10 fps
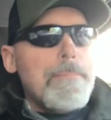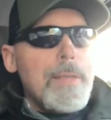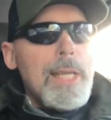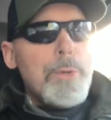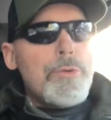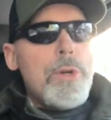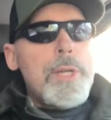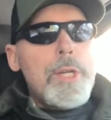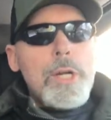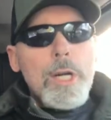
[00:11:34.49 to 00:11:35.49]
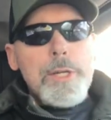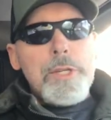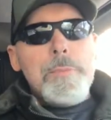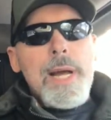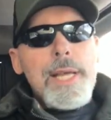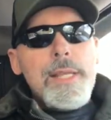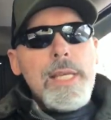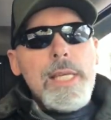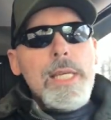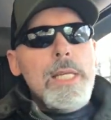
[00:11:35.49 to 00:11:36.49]
He was really encouraged by
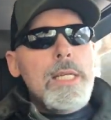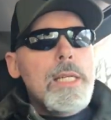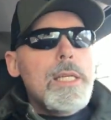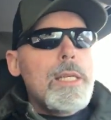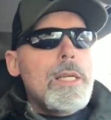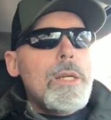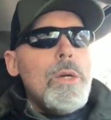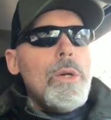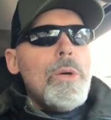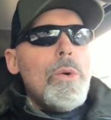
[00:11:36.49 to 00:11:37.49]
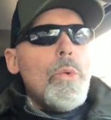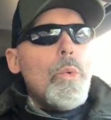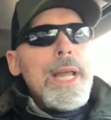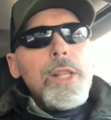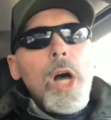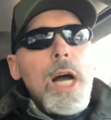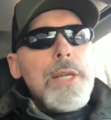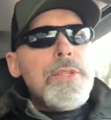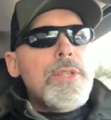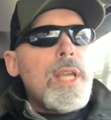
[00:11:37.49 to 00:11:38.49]
the weight
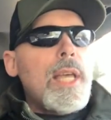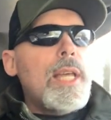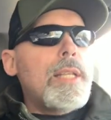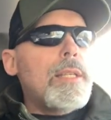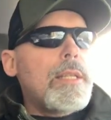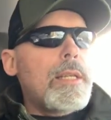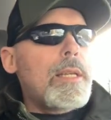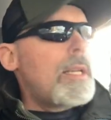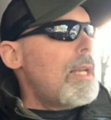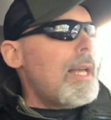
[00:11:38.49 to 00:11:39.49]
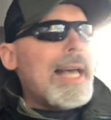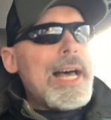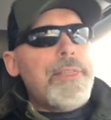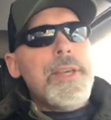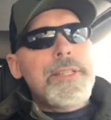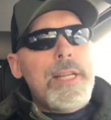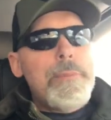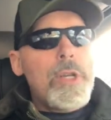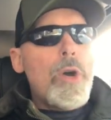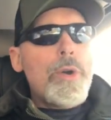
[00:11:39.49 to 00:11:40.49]
loss and how things had
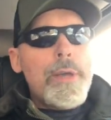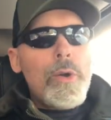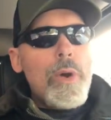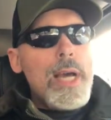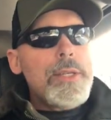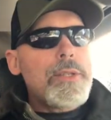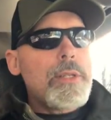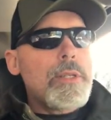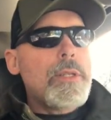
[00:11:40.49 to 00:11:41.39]
been going otherwise.